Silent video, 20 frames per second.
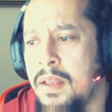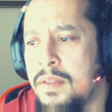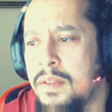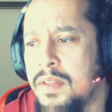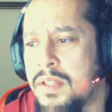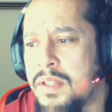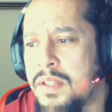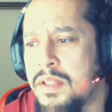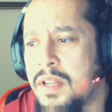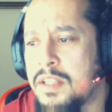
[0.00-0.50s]

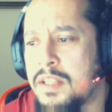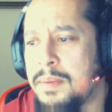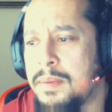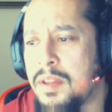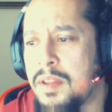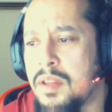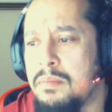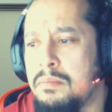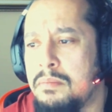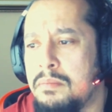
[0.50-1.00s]
This talks about
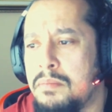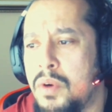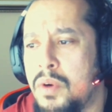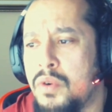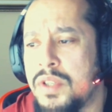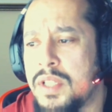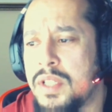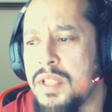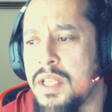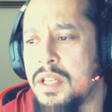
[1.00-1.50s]
the
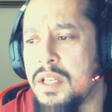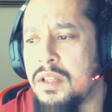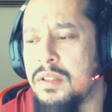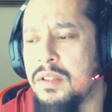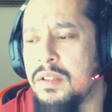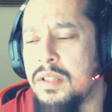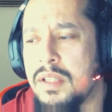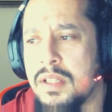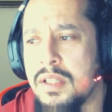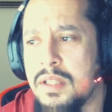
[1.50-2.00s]
Mohs scale,
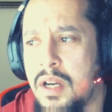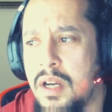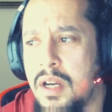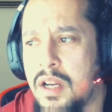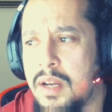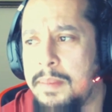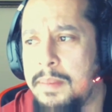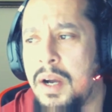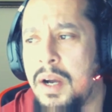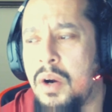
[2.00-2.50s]
doesn't talk
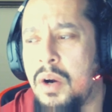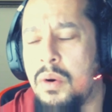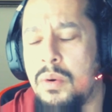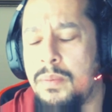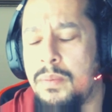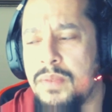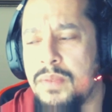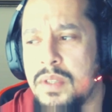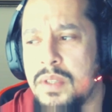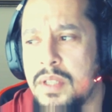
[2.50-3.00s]
about
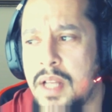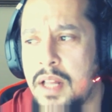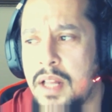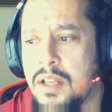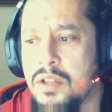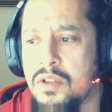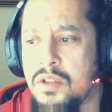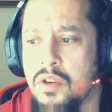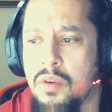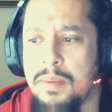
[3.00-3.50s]
talc
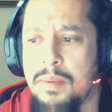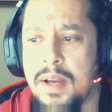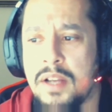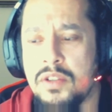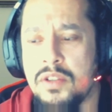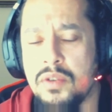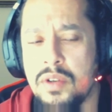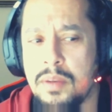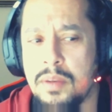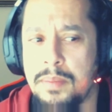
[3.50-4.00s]
and
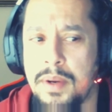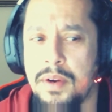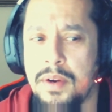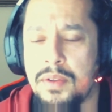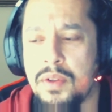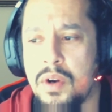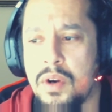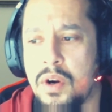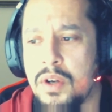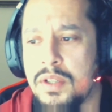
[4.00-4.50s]
topaz or comparing
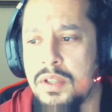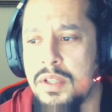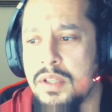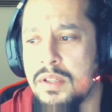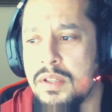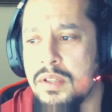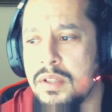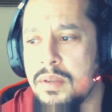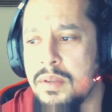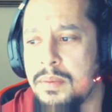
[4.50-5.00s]
their
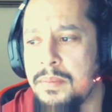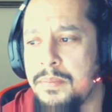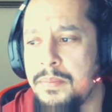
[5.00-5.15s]
hardness.